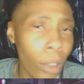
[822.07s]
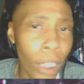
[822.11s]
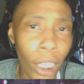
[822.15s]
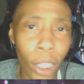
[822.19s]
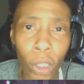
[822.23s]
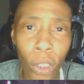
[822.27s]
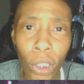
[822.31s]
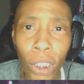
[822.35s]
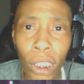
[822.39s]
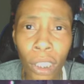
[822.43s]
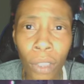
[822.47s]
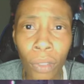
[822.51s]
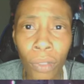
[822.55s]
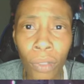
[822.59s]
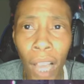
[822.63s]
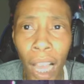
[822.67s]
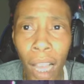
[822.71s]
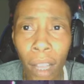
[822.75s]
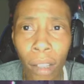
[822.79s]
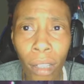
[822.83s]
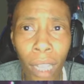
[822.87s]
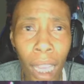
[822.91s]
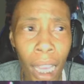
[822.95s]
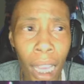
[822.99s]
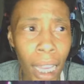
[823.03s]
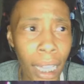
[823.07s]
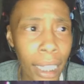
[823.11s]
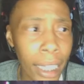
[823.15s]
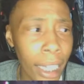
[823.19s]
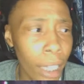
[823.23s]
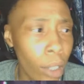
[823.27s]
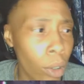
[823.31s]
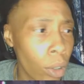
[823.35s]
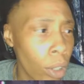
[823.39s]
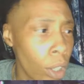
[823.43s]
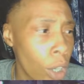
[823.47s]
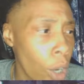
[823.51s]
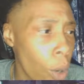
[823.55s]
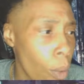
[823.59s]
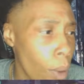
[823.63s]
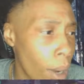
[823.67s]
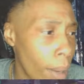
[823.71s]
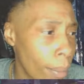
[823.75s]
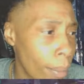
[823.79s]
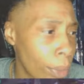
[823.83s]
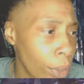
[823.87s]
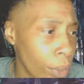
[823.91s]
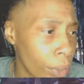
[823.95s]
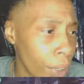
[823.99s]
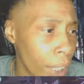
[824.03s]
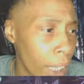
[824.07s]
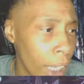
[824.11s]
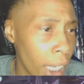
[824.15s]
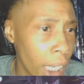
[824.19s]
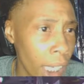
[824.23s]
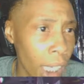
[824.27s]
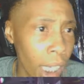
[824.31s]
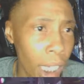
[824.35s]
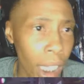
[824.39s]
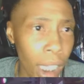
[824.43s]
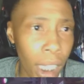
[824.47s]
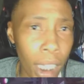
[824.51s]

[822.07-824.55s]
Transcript: they go to the foul line. They're going to go up 3.